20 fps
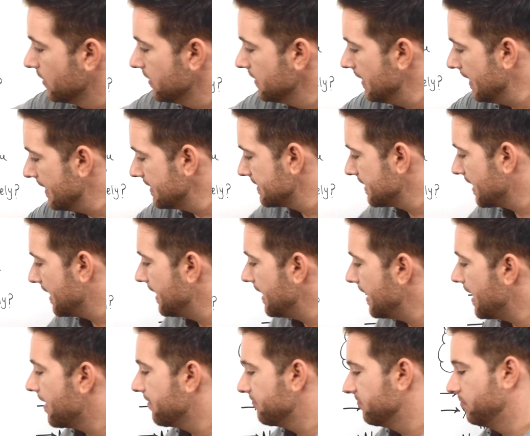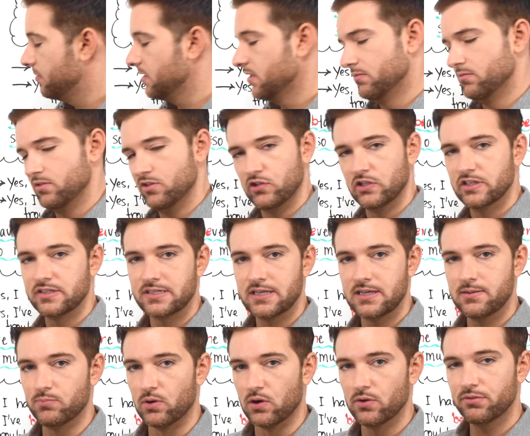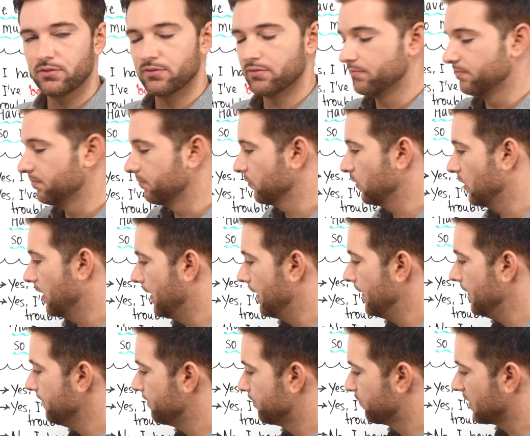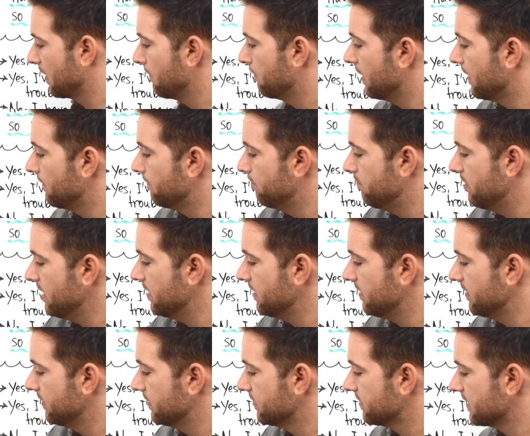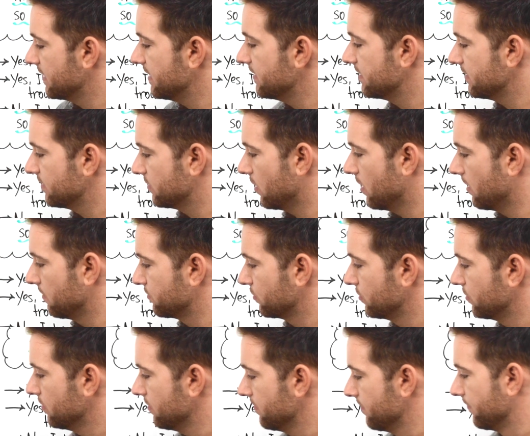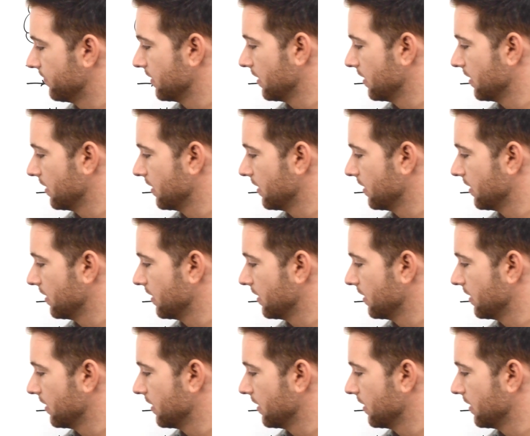Yes, I have been. You could say both. Okay, but been in this case, it's optional.